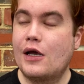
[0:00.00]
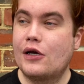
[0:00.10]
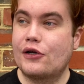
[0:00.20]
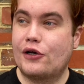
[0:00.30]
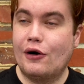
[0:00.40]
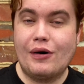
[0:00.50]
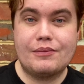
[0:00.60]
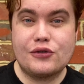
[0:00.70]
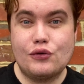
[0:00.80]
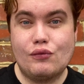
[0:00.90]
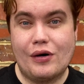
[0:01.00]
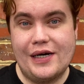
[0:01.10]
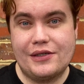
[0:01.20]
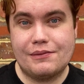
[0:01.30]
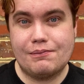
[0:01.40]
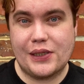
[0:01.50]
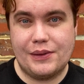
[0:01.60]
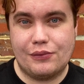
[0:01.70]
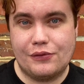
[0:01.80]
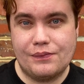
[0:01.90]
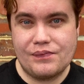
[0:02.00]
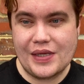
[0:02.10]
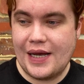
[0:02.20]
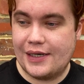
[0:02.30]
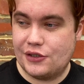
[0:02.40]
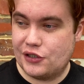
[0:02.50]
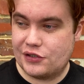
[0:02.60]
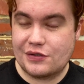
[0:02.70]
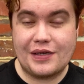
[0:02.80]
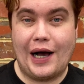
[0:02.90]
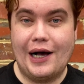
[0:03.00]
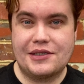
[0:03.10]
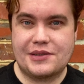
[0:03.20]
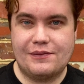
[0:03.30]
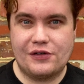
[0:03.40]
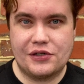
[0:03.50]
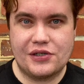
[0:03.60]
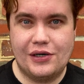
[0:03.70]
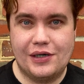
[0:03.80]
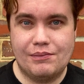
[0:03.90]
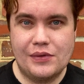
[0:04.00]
Go up to random people and just ask them for the time.